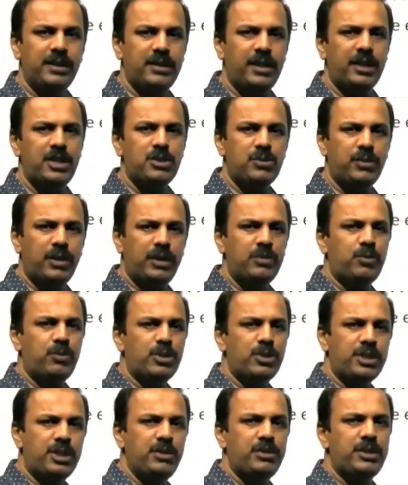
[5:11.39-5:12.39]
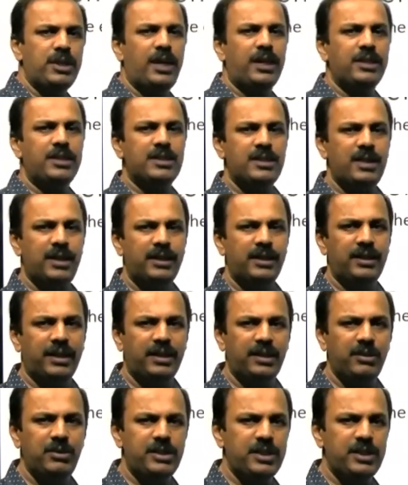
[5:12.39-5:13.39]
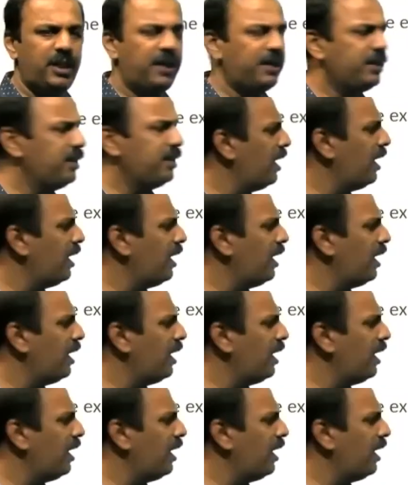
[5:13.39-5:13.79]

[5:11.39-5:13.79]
That is one positive charge, just like negative charge.